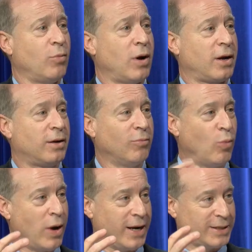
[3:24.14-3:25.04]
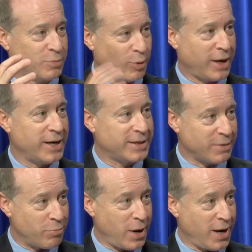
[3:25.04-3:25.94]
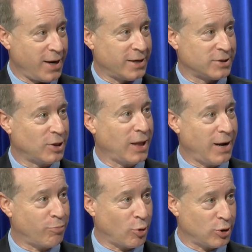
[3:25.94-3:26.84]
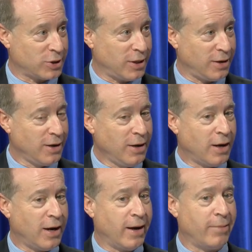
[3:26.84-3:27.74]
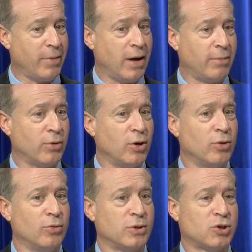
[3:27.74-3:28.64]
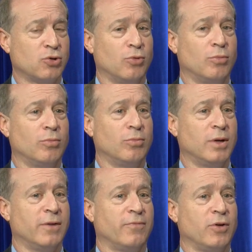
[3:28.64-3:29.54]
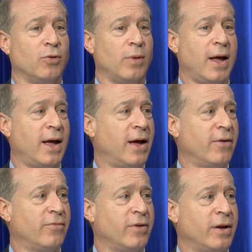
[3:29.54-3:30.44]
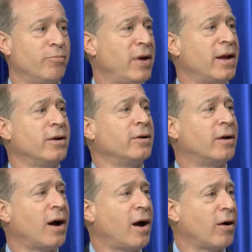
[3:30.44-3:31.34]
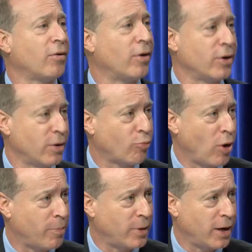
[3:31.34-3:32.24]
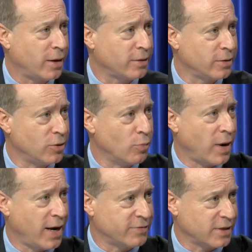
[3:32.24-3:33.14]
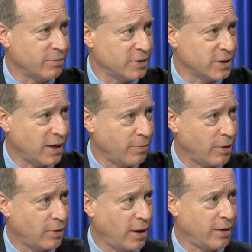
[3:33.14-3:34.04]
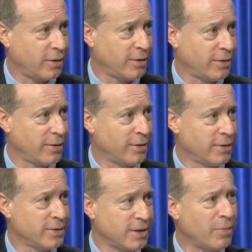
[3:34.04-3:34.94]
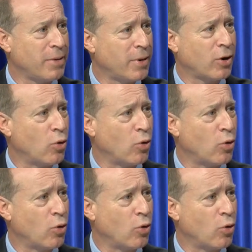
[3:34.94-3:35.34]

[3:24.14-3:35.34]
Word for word: what? What? Explain it to me as a layperson. Um, I'm going to assume if you have an abandoned car on your property, you might have something to say about that. Tell me about